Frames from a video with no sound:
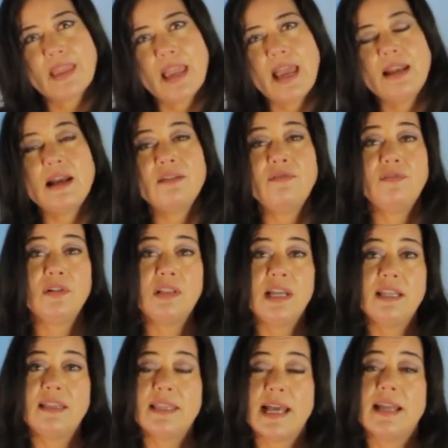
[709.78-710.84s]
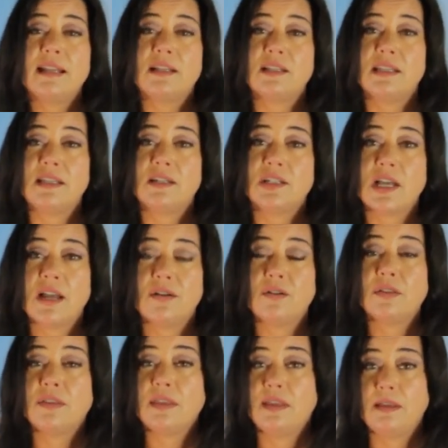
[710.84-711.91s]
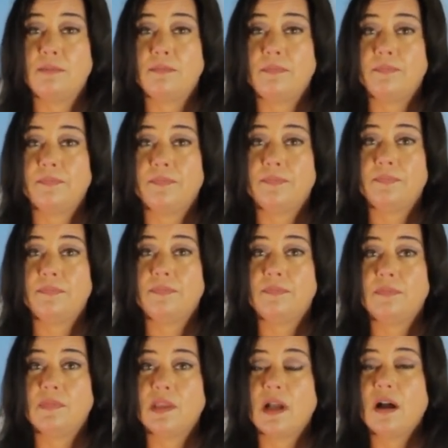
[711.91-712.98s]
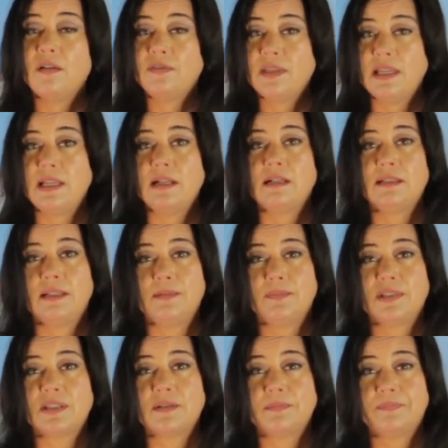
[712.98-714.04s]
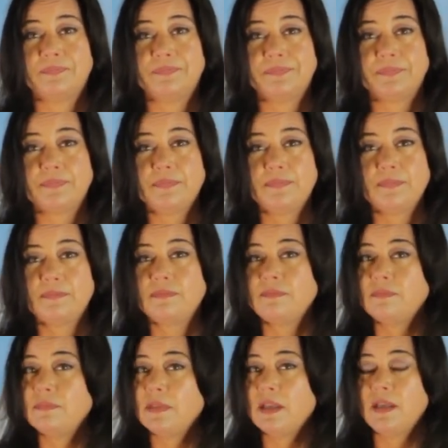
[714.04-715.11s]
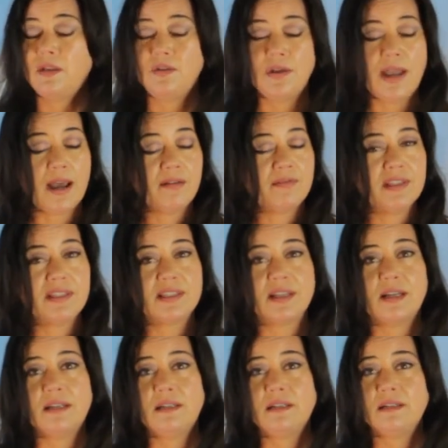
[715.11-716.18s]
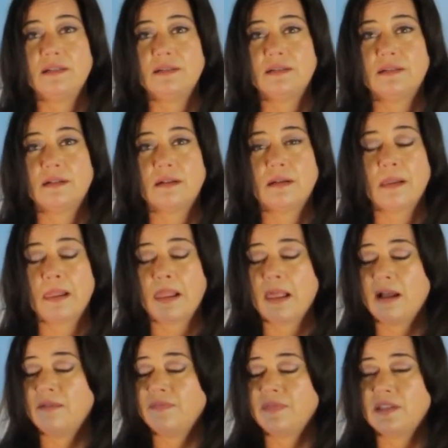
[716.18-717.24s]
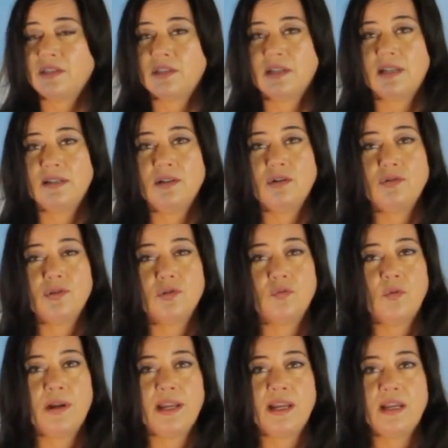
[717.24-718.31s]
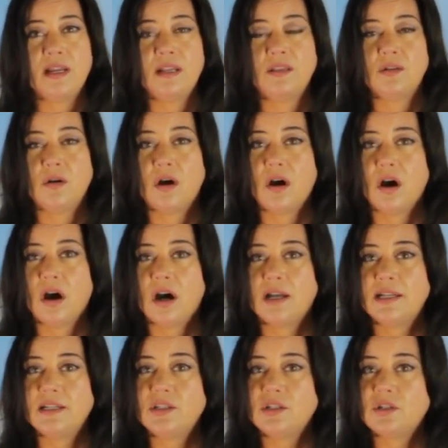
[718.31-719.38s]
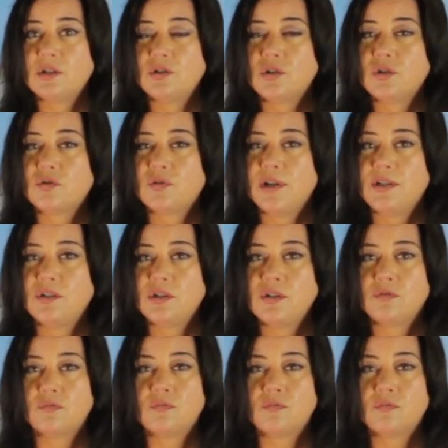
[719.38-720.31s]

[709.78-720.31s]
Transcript: And I feel like that is the entire theme of the eclipse. You have the sun. The sun goes away in the oddest, strangest,